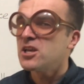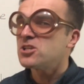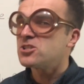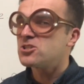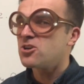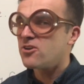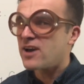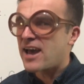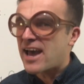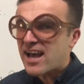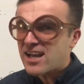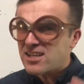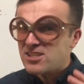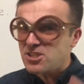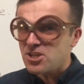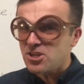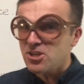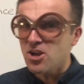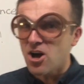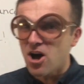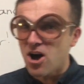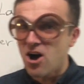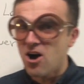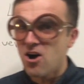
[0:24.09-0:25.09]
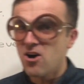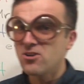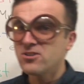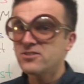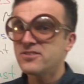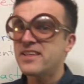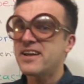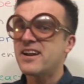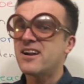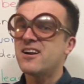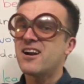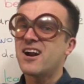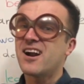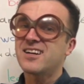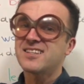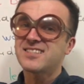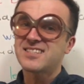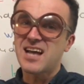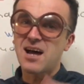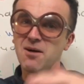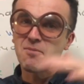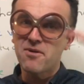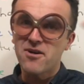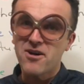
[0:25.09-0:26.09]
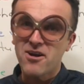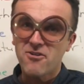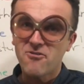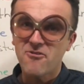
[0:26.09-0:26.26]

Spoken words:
So as you know, there are some